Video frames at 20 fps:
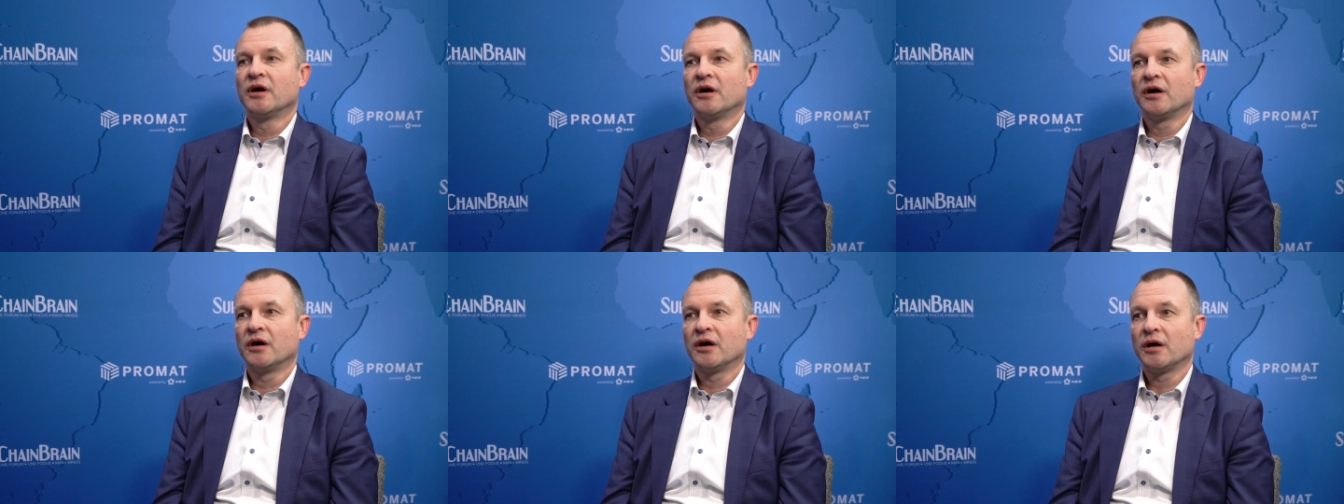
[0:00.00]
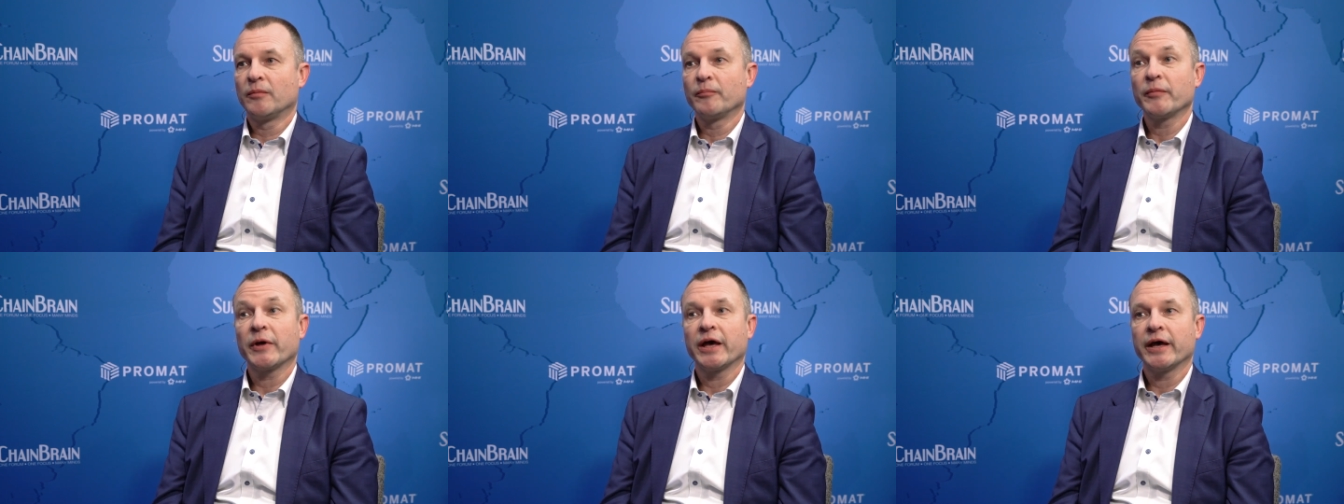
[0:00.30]

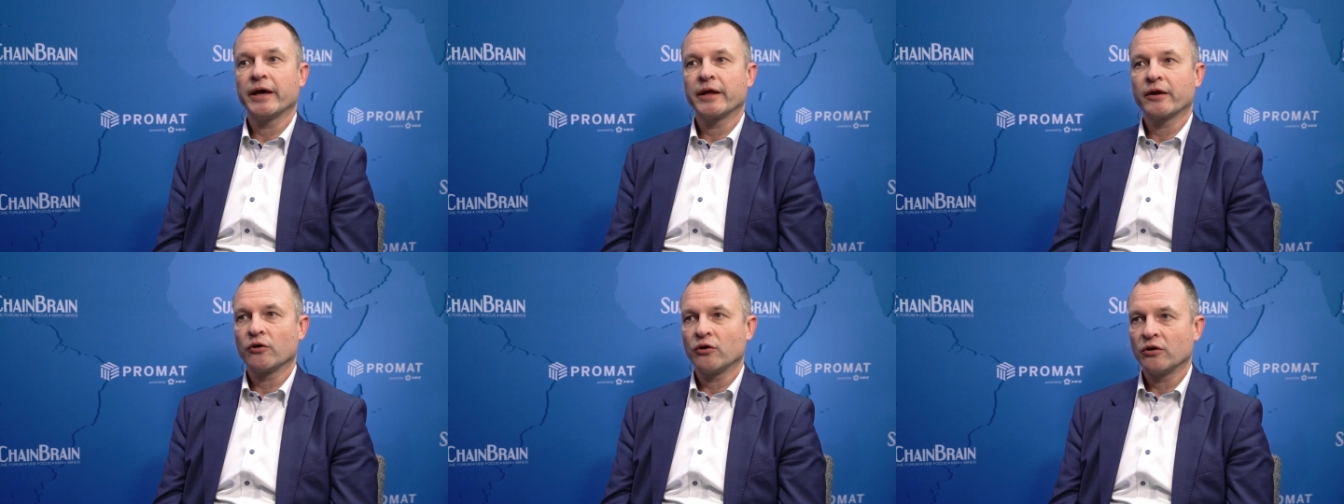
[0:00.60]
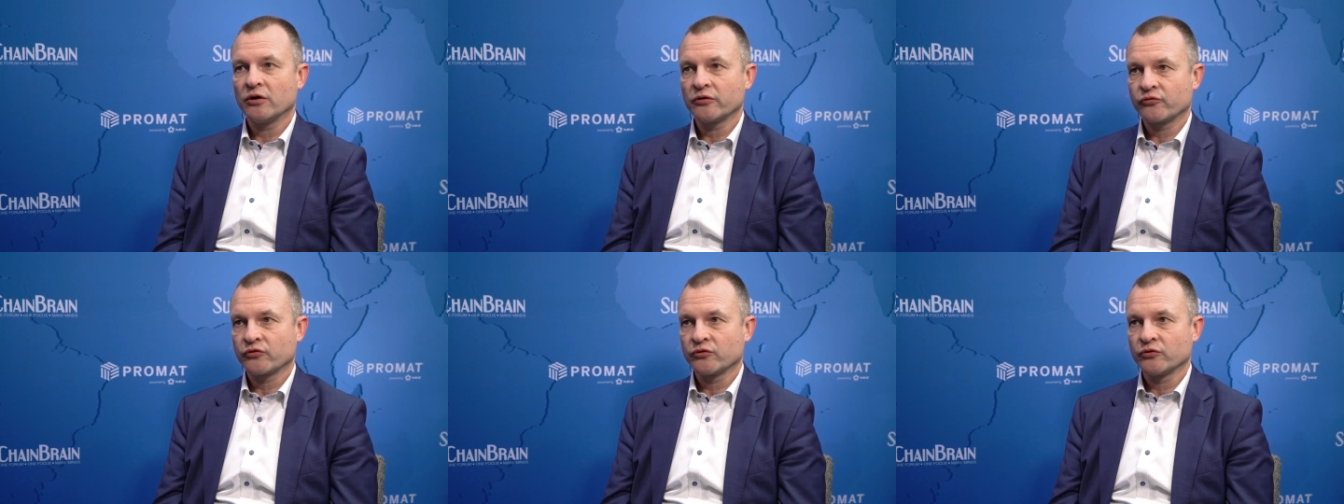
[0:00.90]
um, and
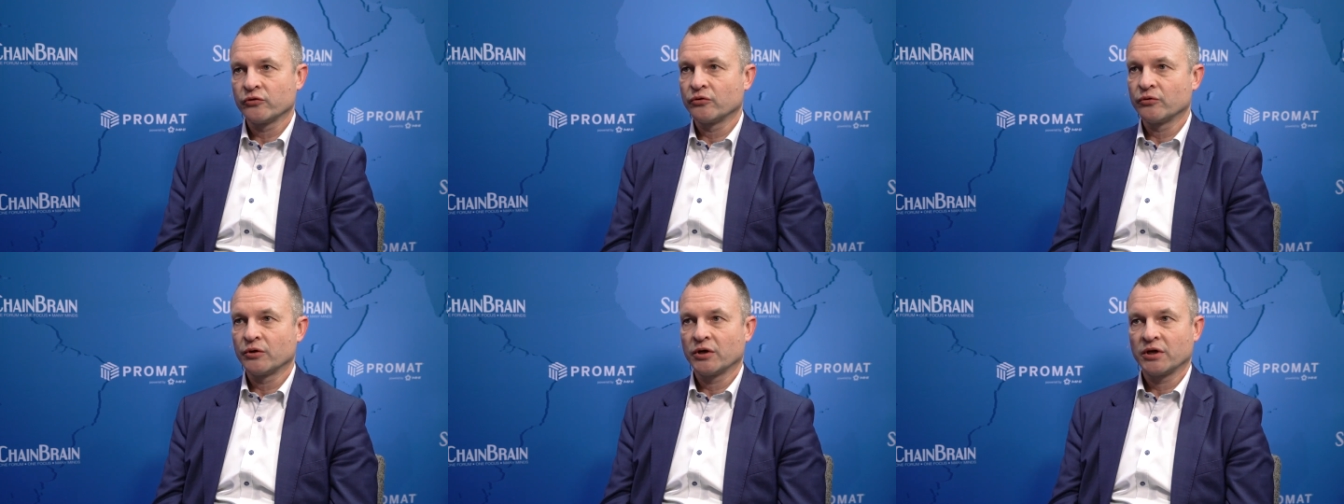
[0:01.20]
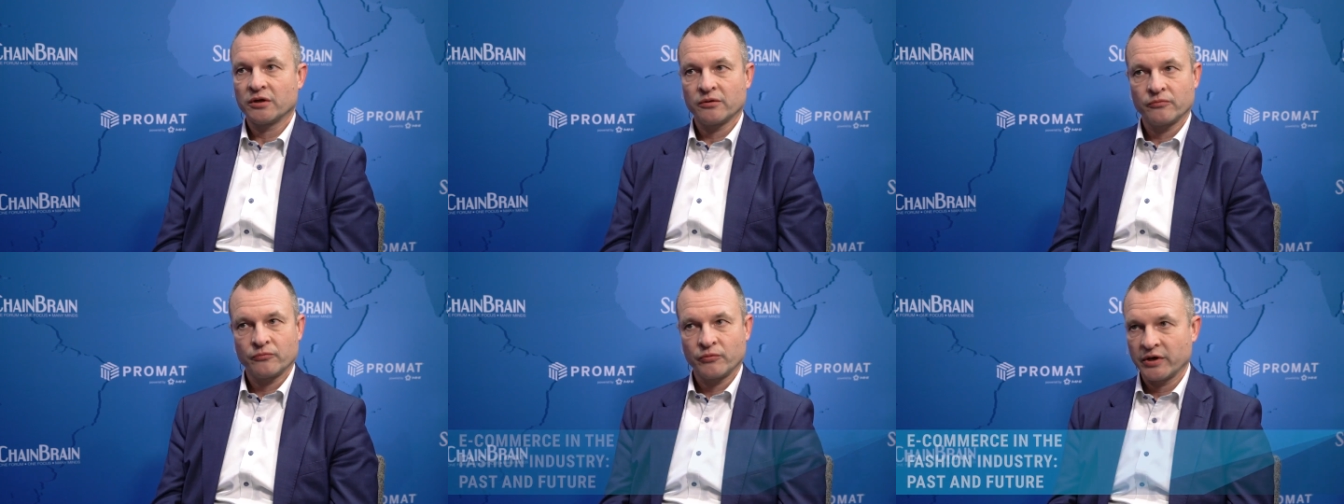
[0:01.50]
also
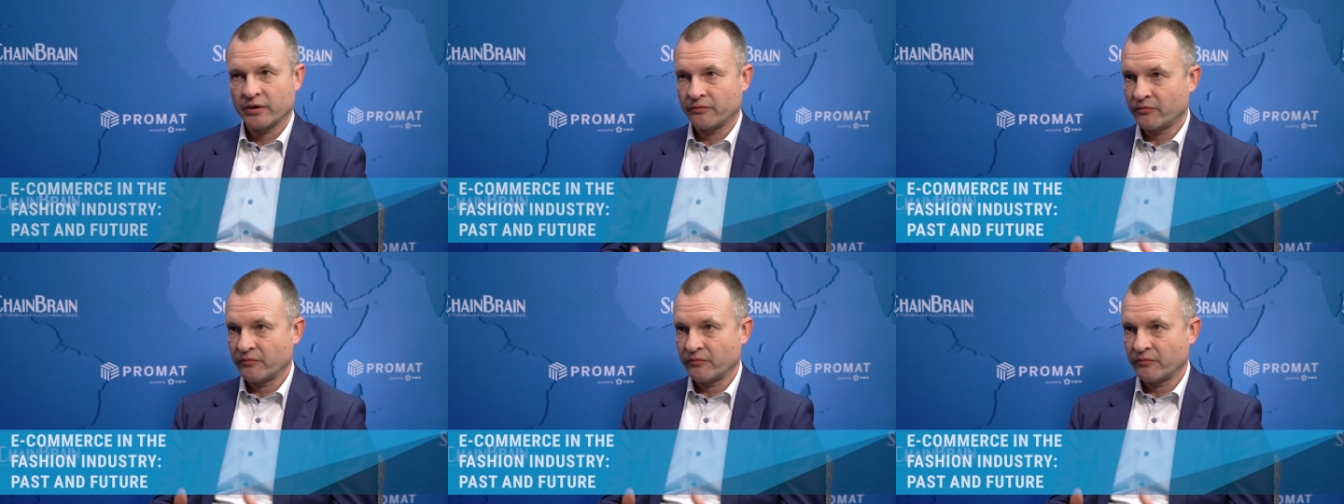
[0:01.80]
uh, we're,